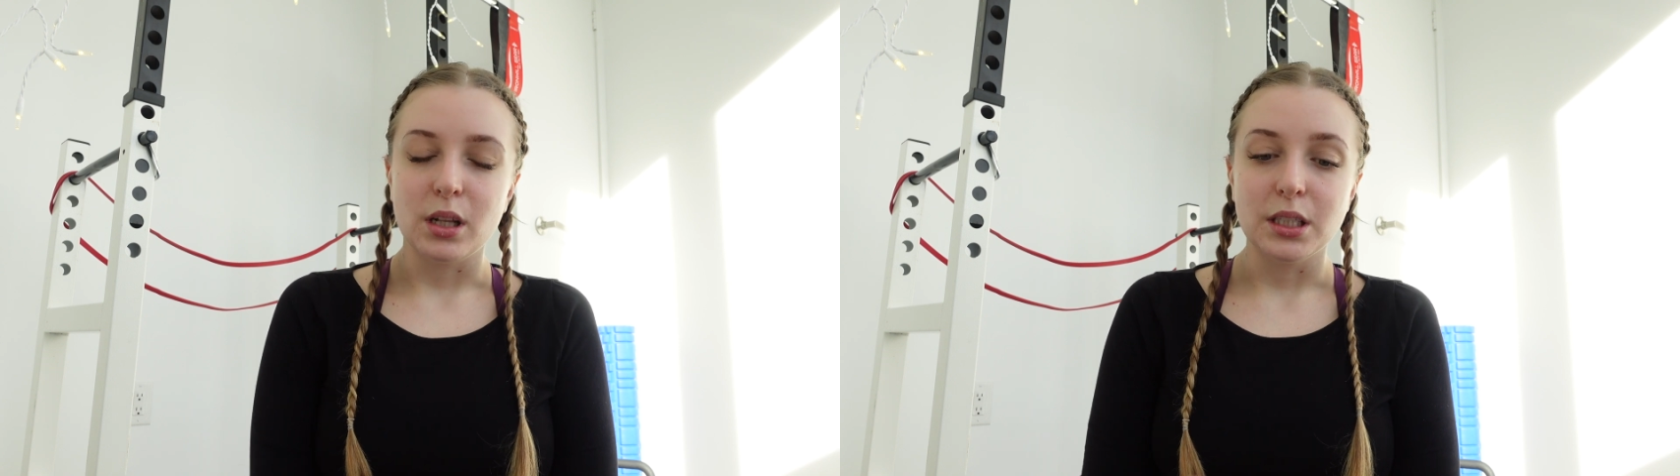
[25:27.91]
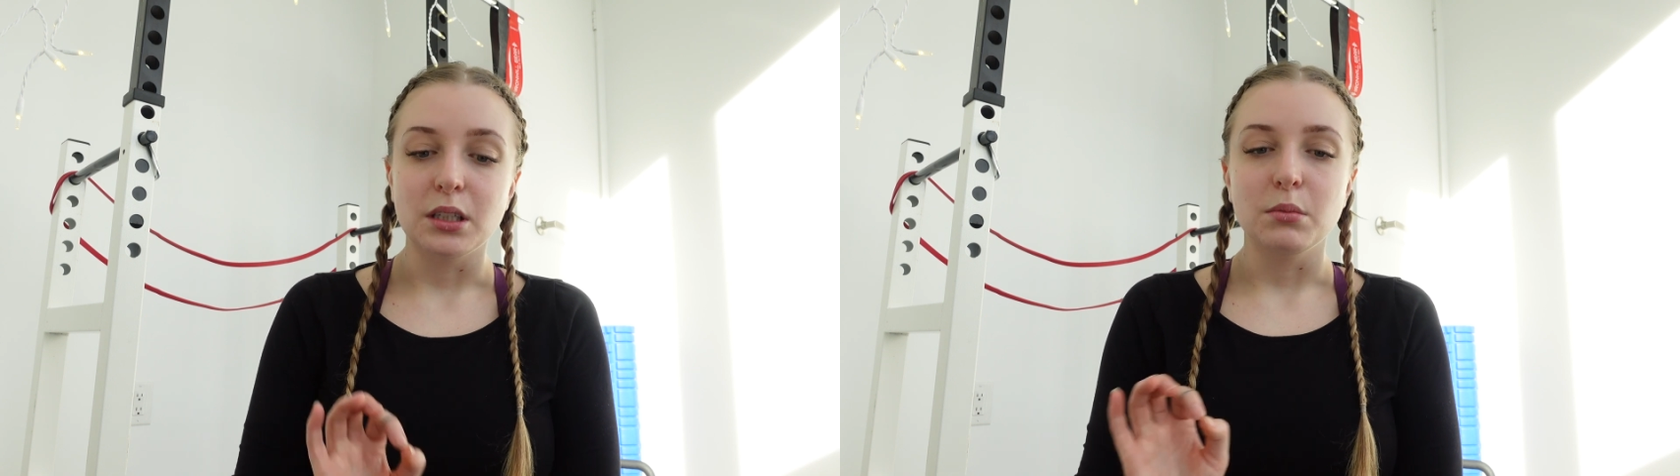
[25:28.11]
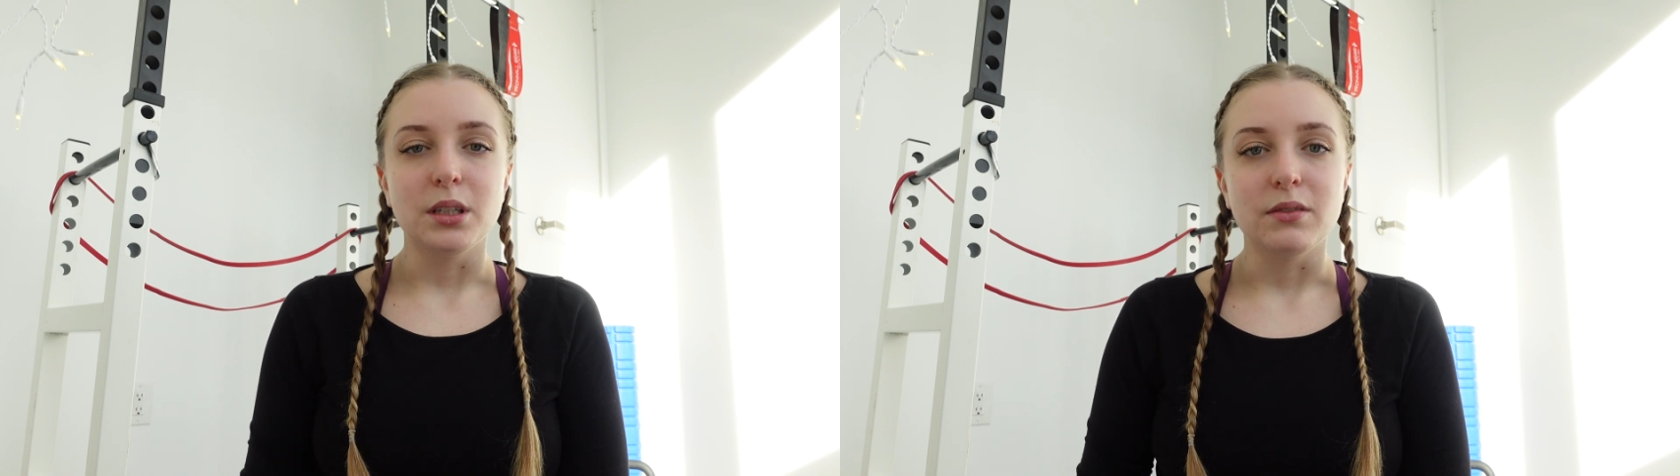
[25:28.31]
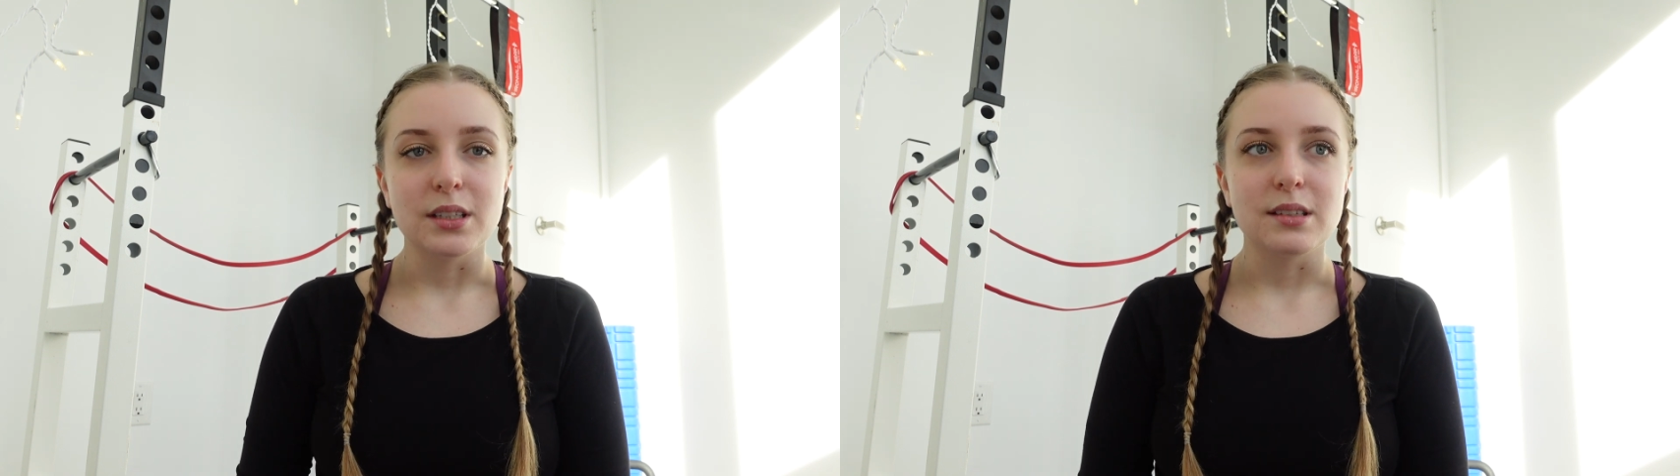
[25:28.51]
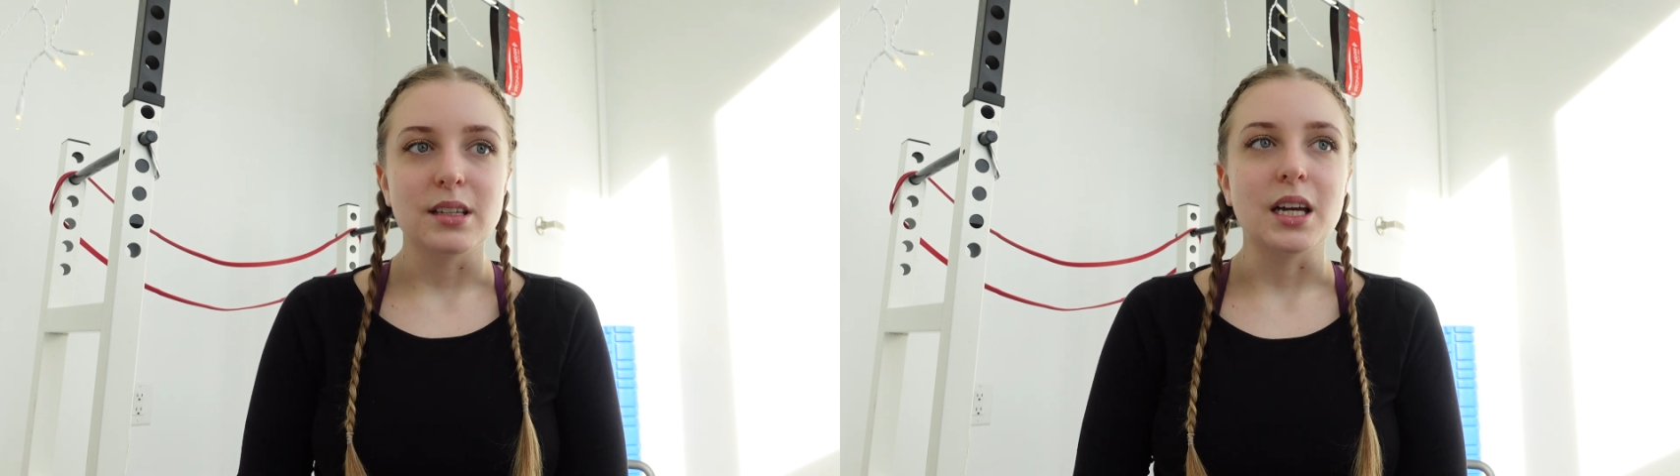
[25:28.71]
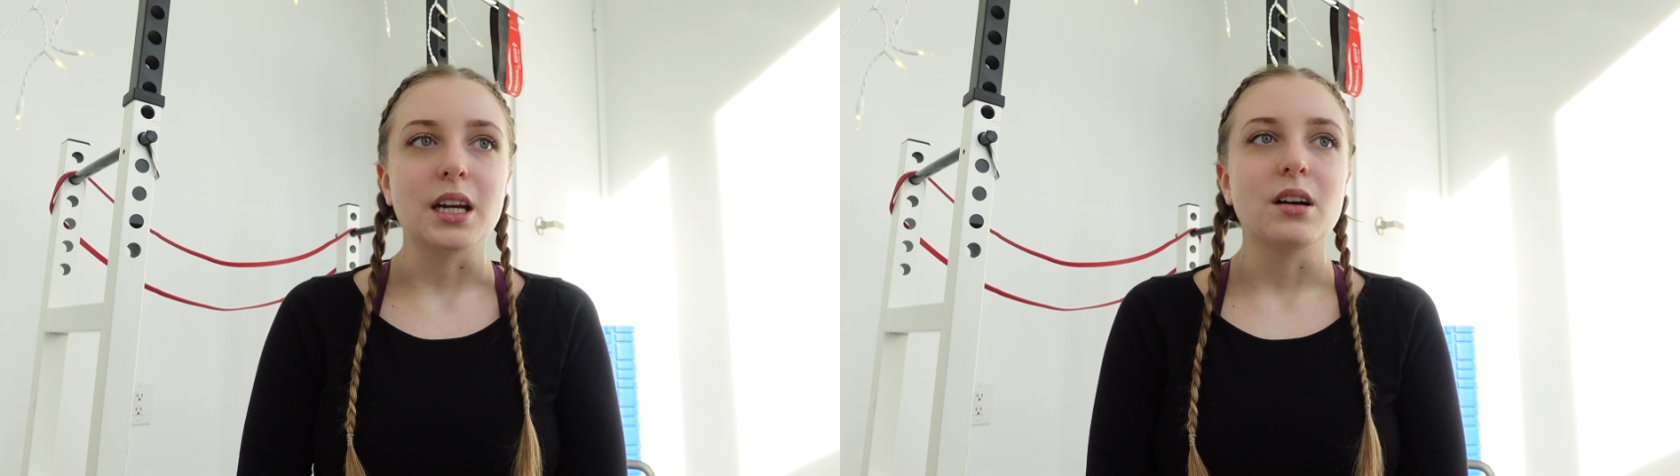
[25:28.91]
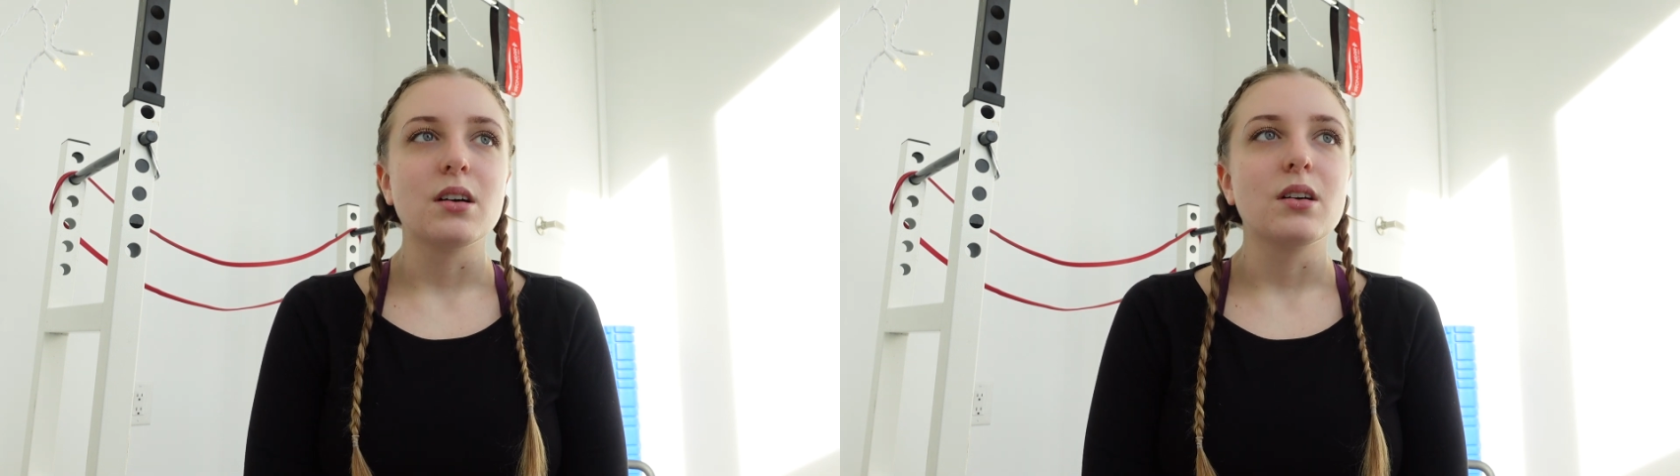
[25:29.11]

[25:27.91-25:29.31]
a little bit of insight